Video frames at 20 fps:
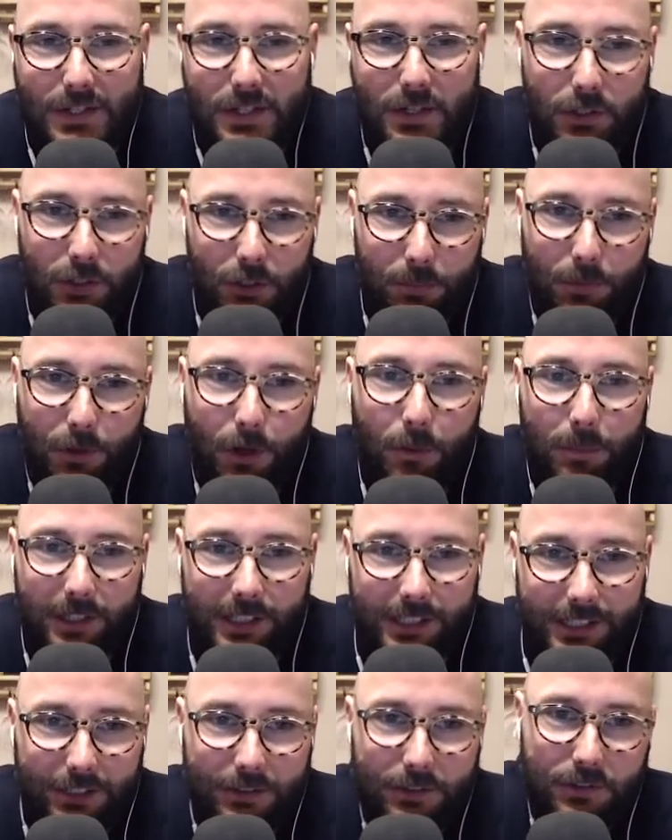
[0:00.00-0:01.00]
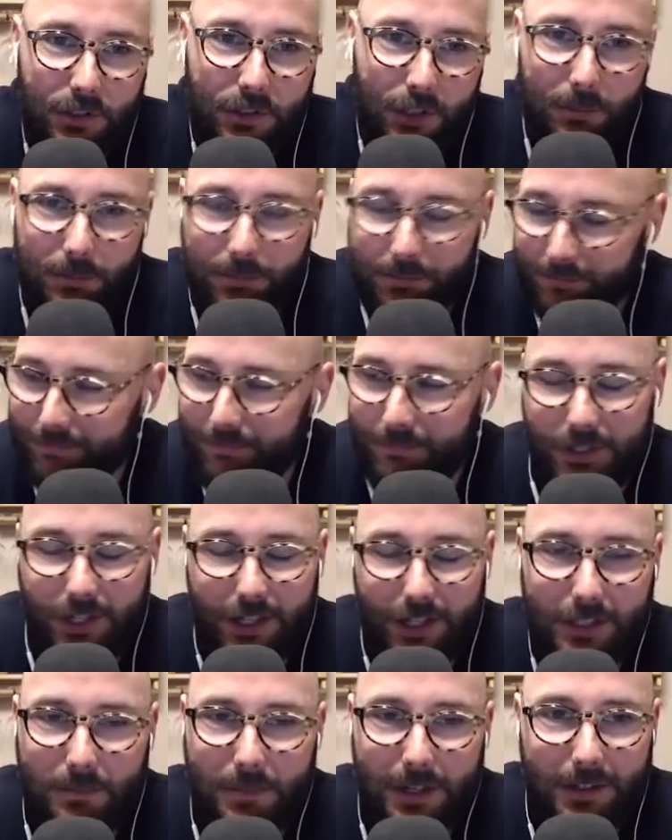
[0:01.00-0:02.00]
not your property or your job,
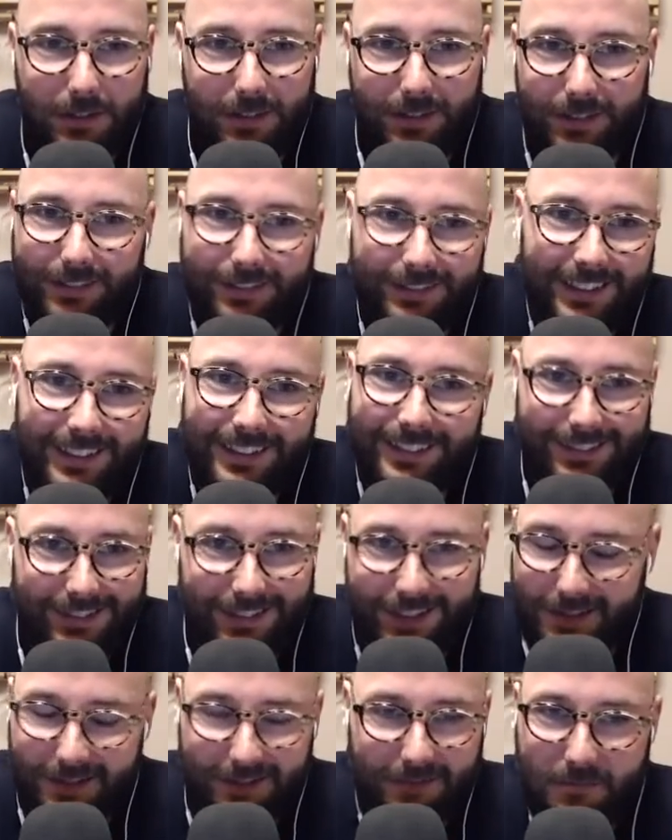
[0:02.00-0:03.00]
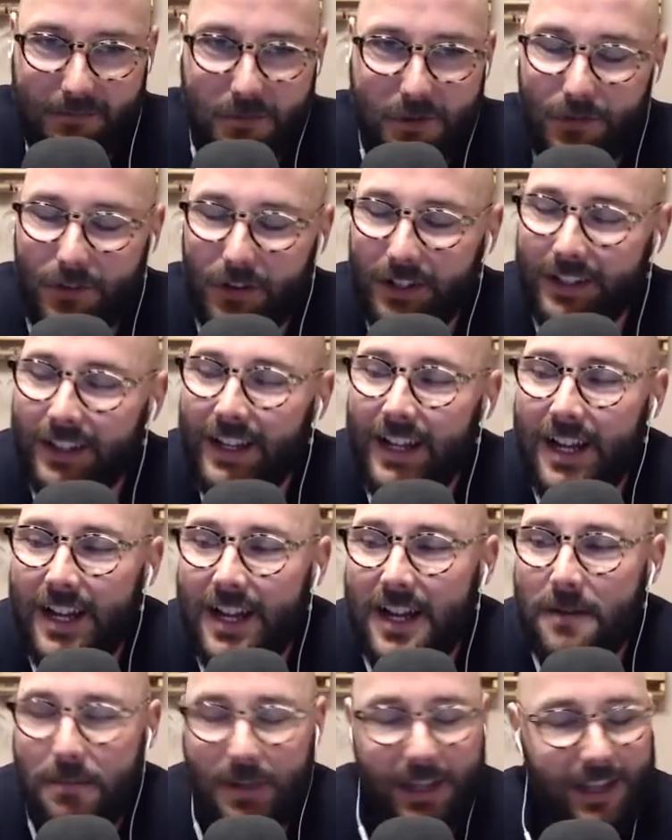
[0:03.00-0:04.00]
shut your mouth. Like just move on. Man.
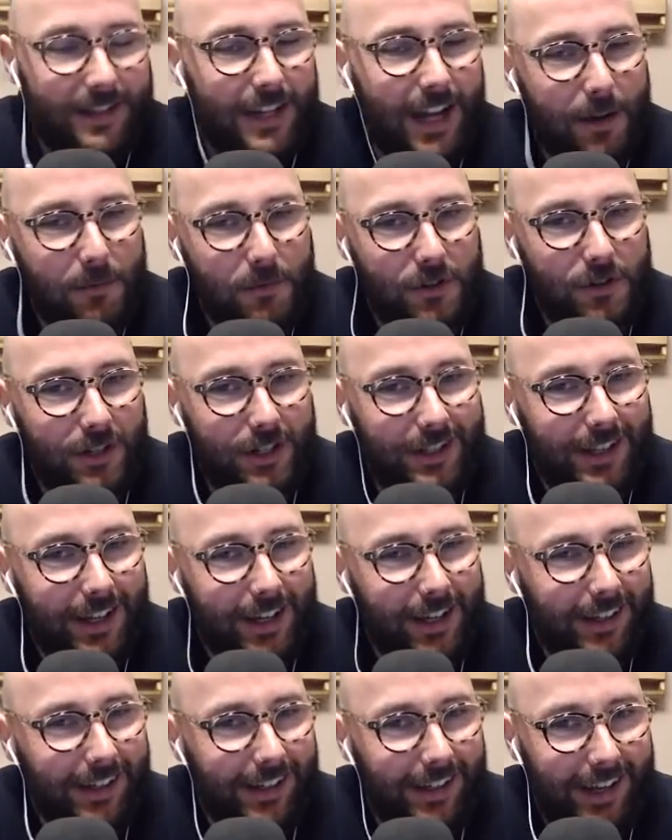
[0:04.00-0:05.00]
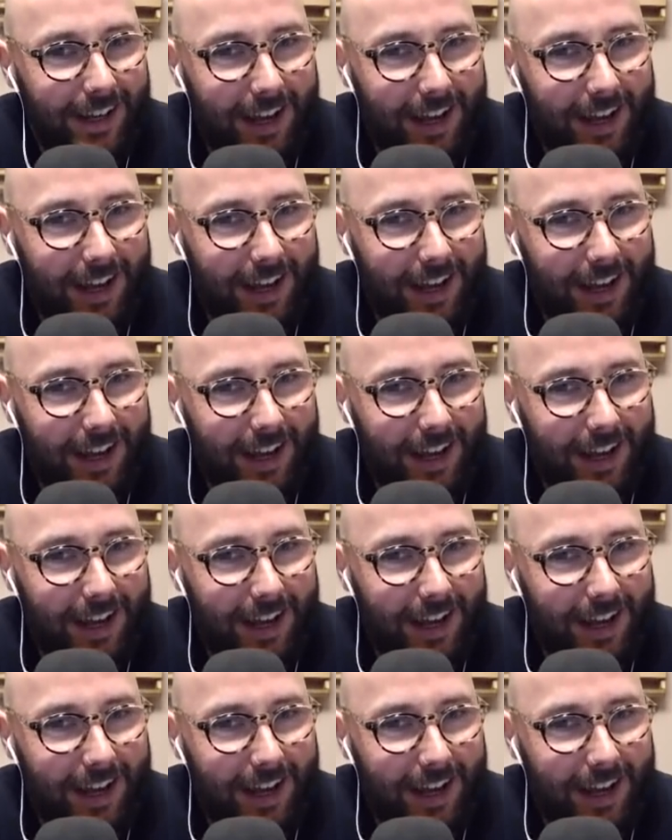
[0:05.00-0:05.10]
But this guy was just like